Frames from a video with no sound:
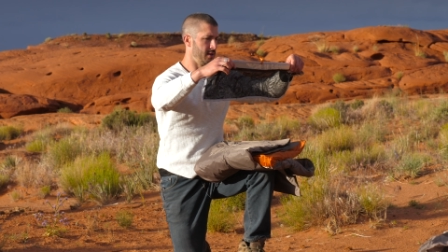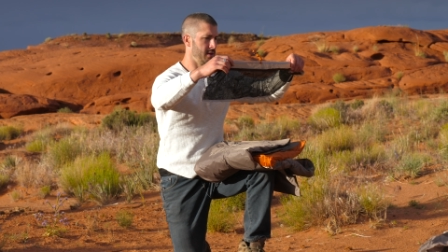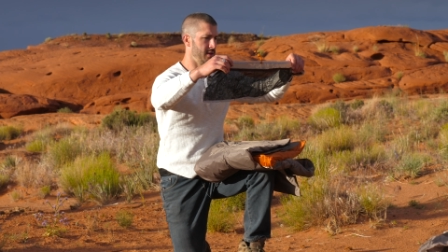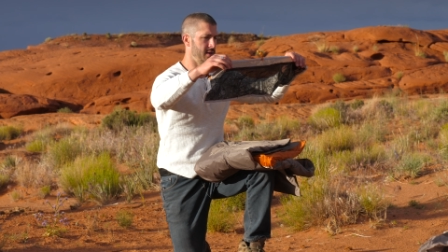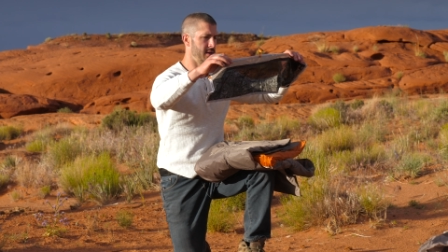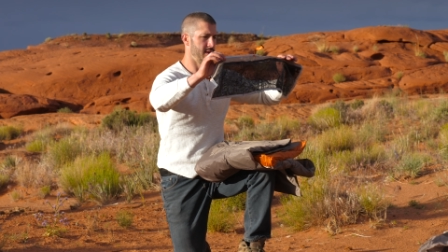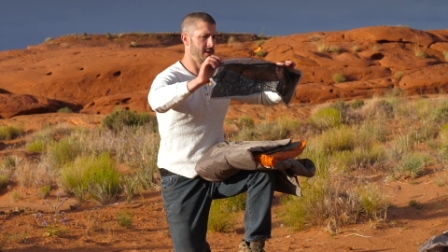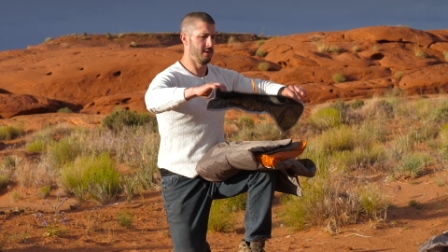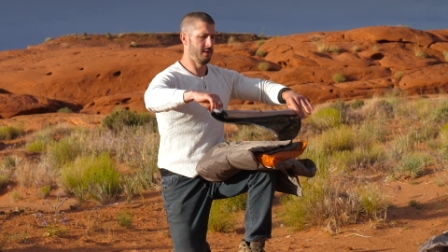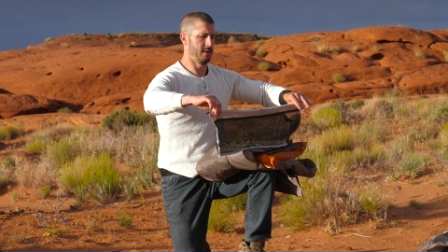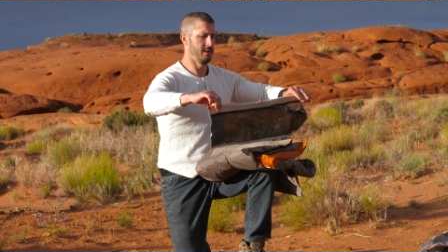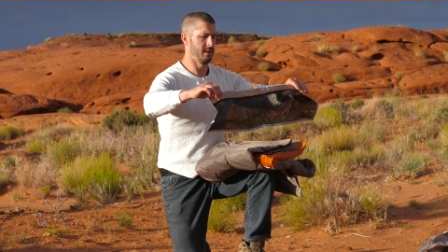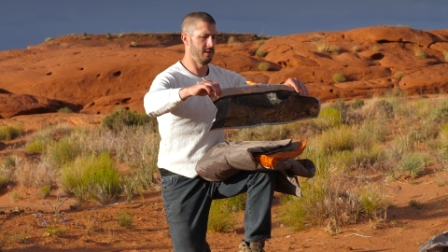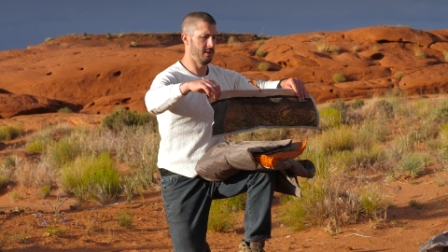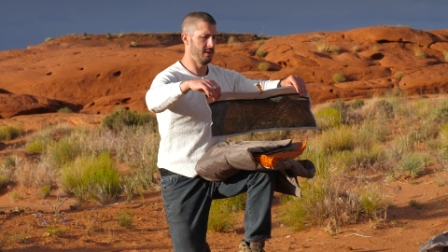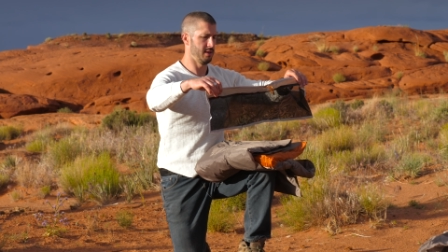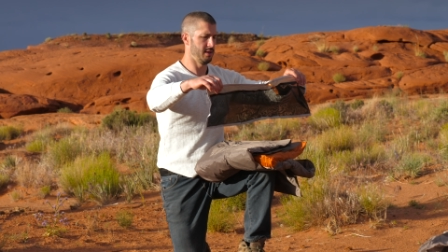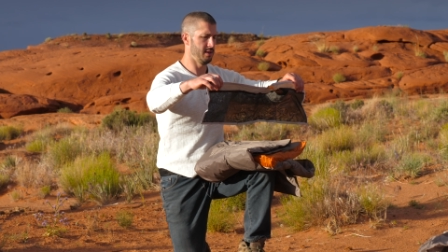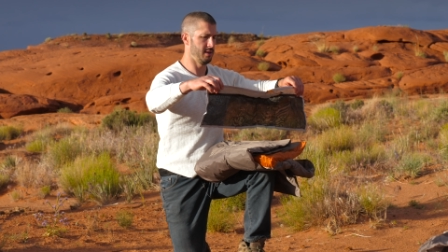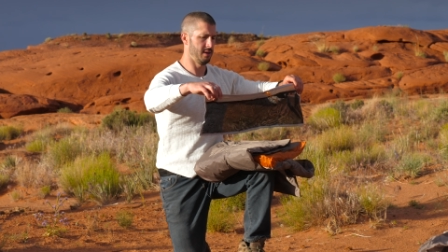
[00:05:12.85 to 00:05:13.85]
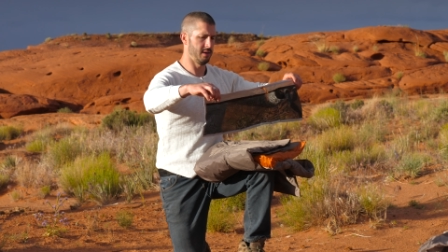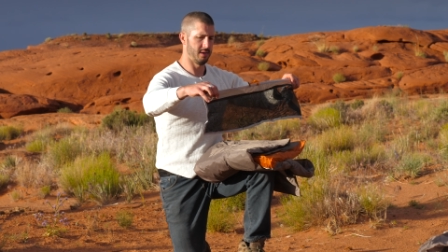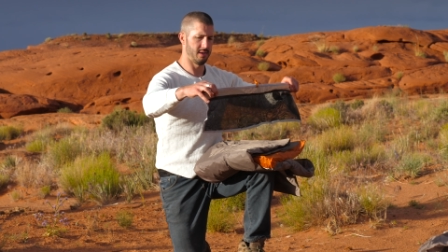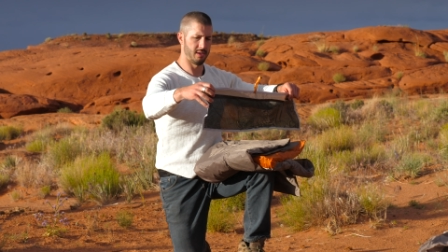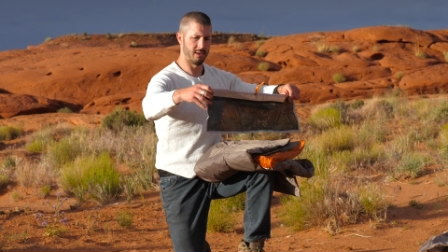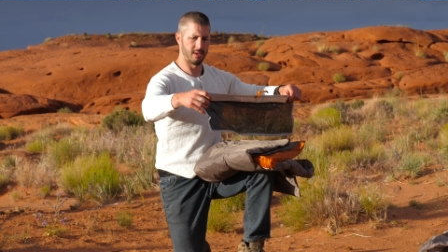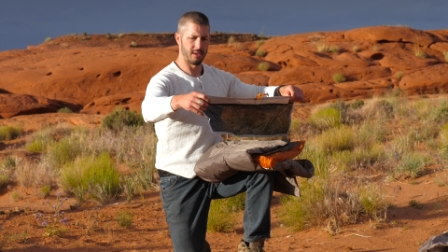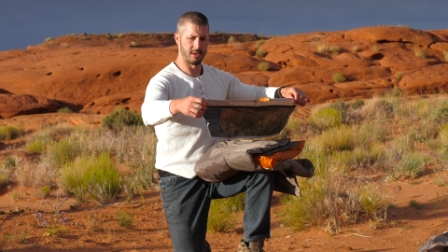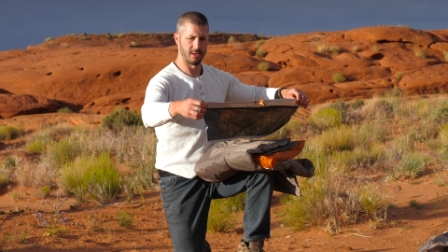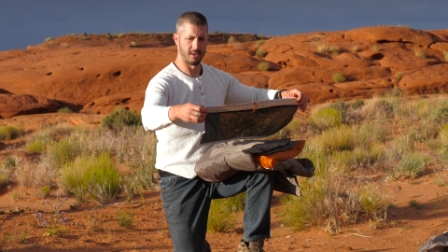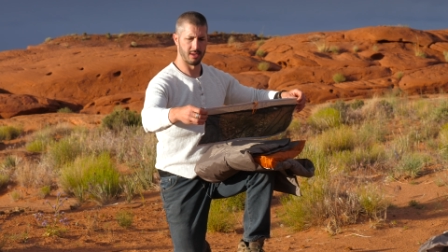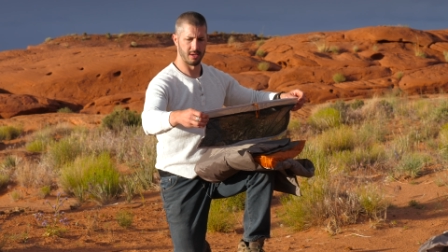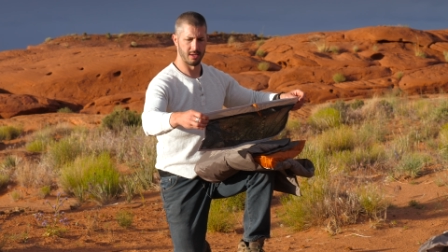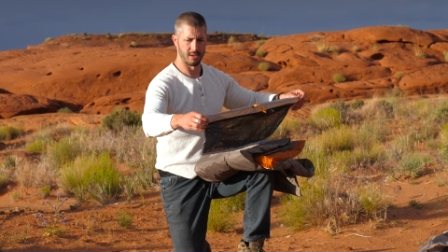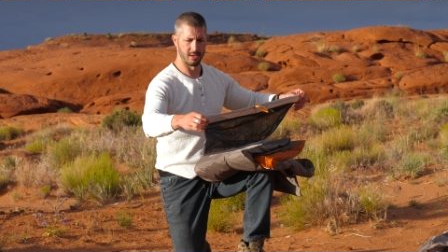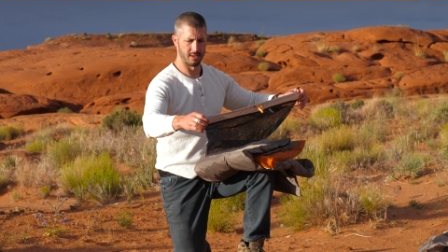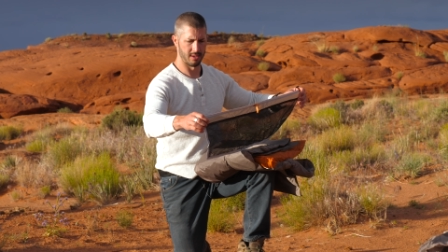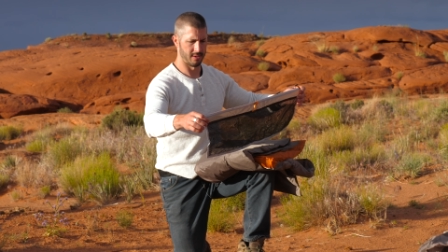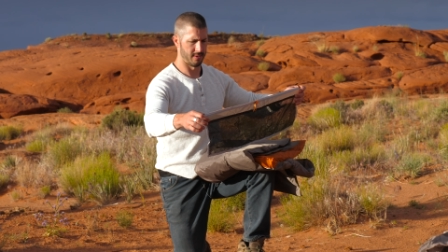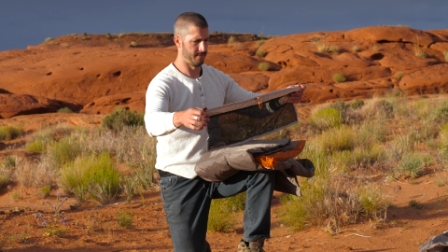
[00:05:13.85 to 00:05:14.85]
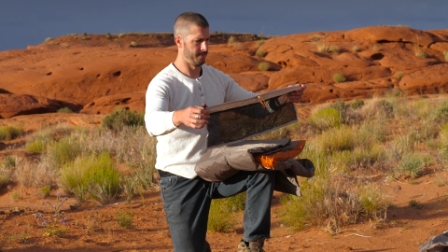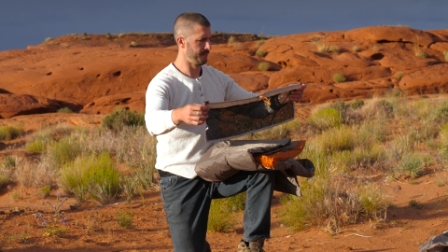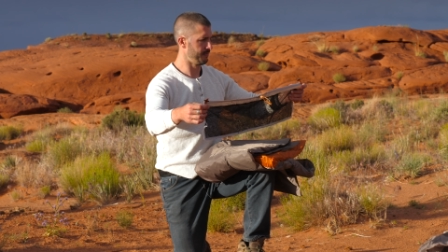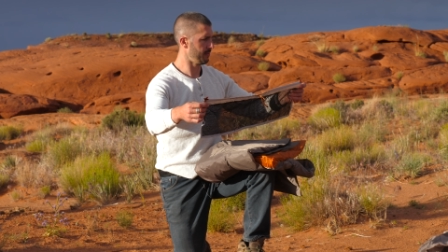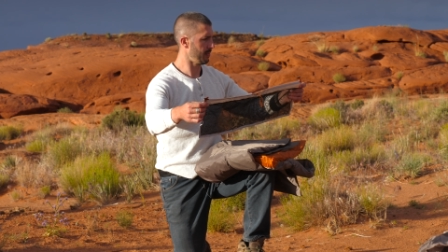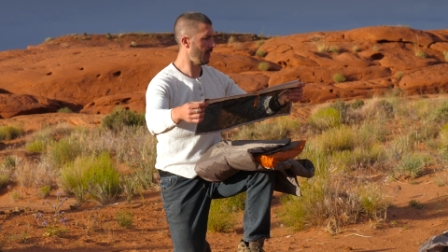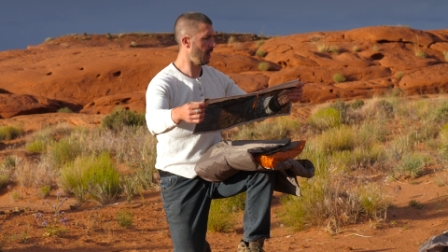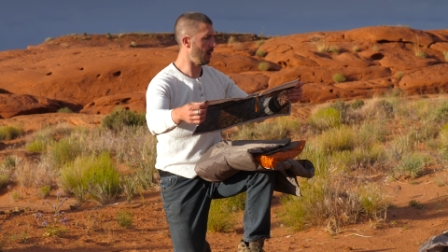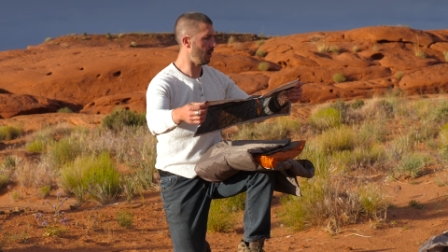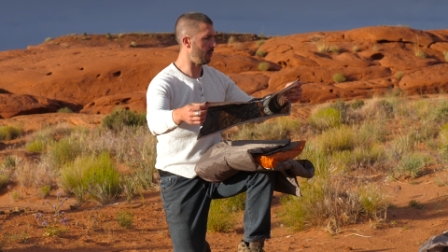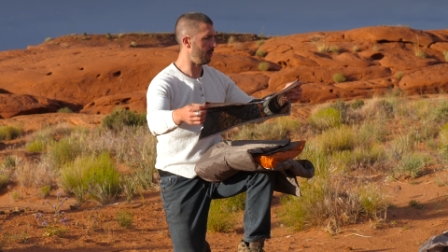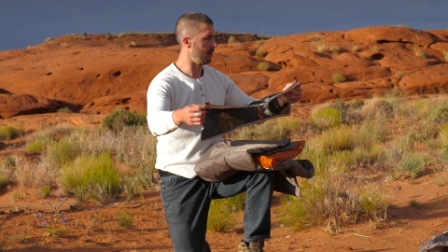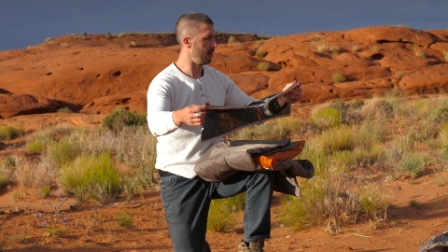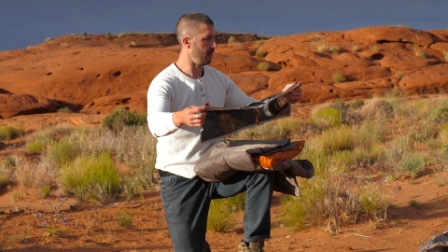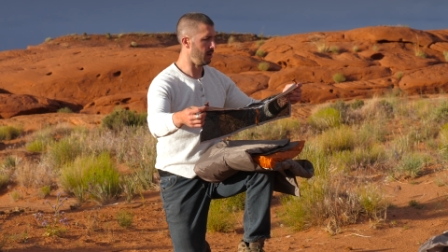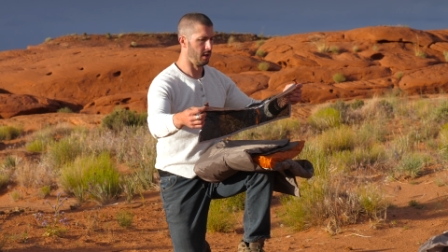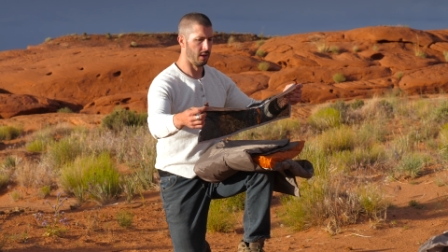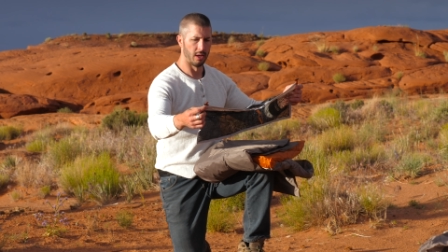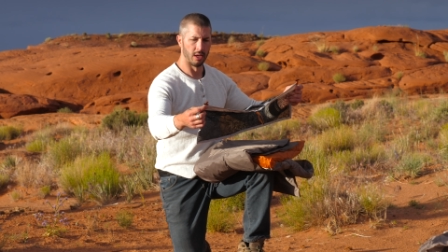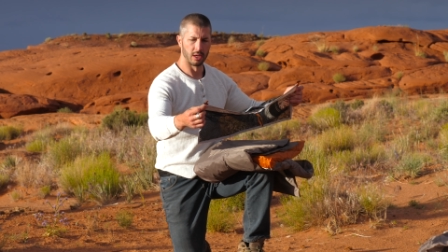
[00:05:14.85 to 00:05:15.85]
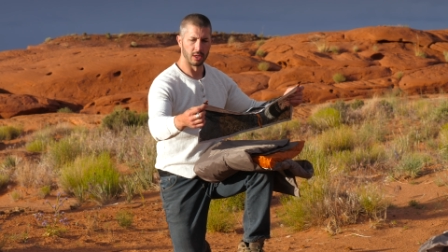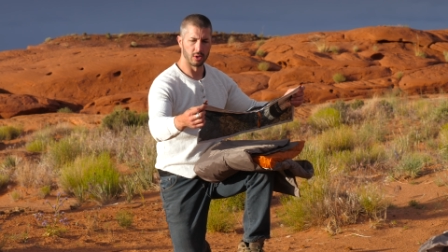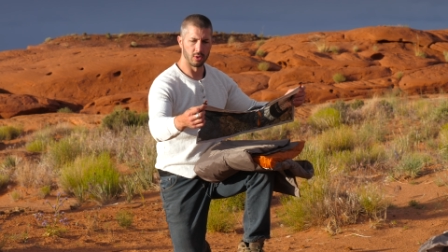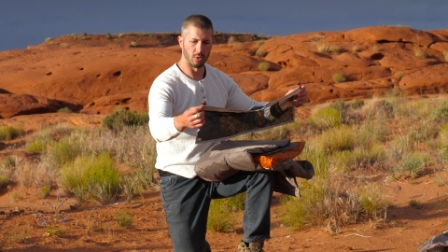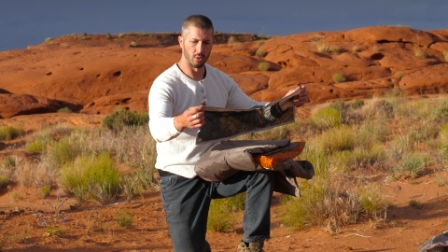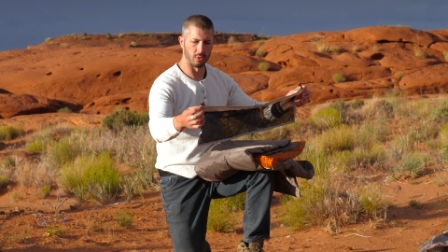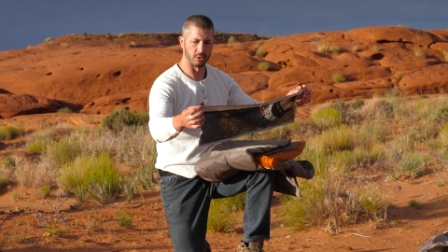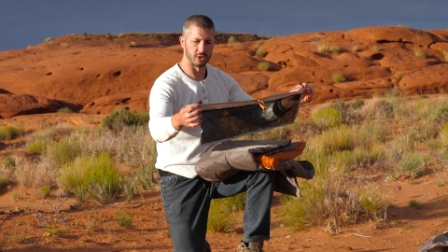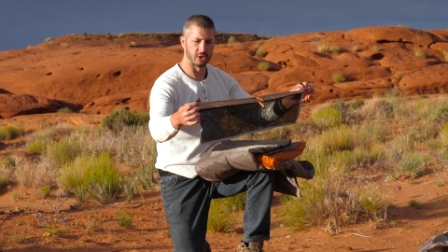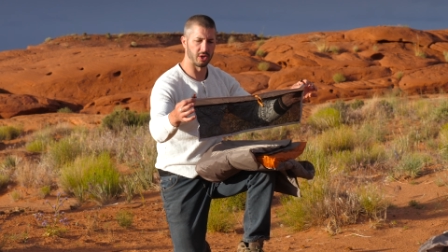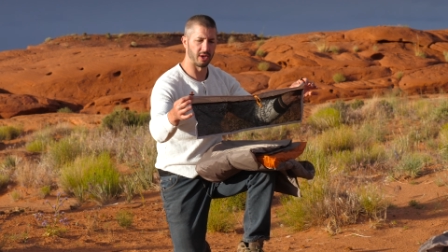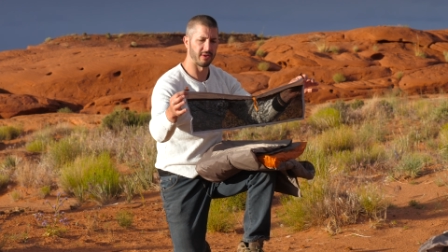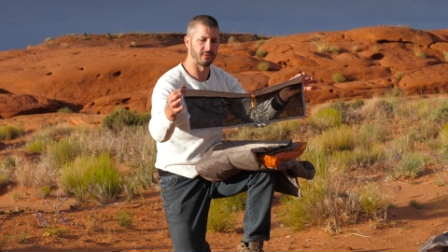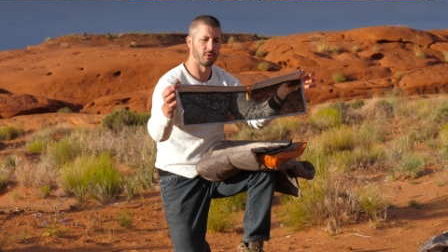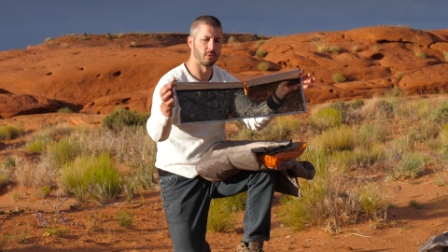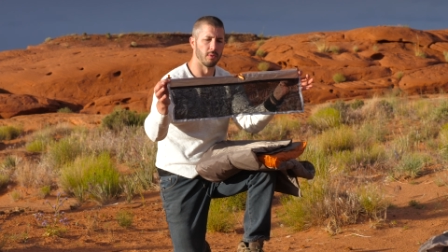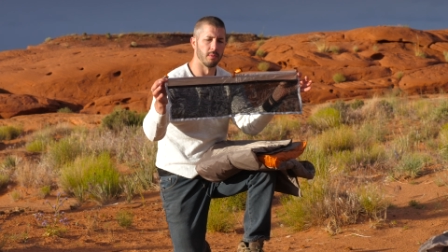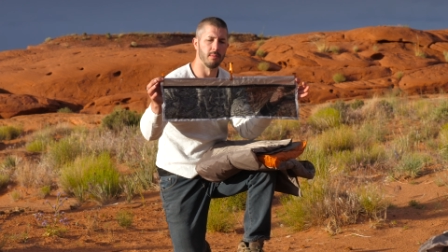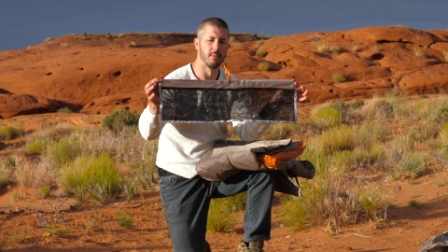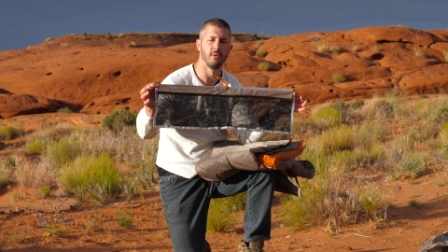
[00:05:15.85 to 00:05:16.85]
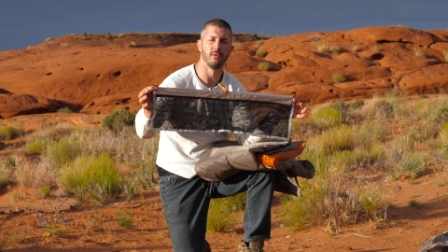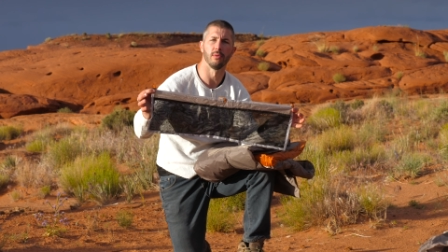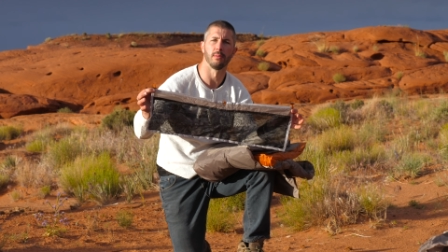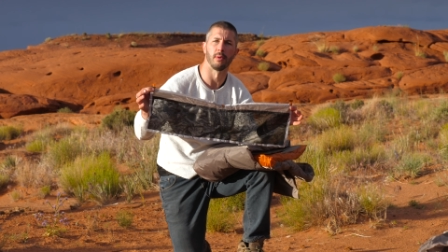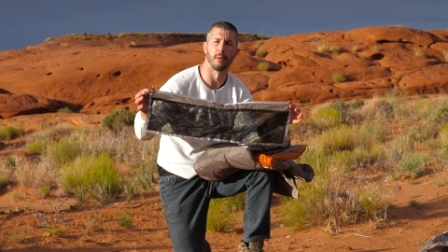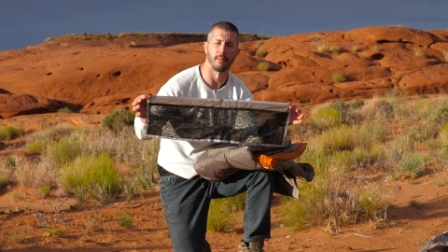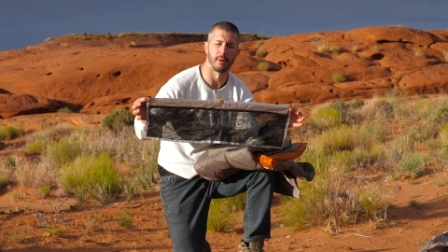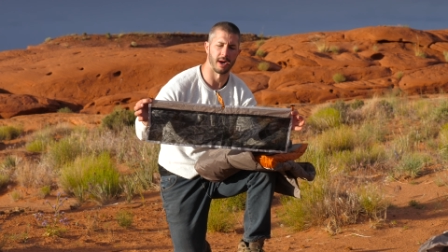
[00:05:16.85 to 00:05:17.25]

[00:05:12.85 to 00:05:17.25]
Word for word: uh, oh, cool. So you have a removable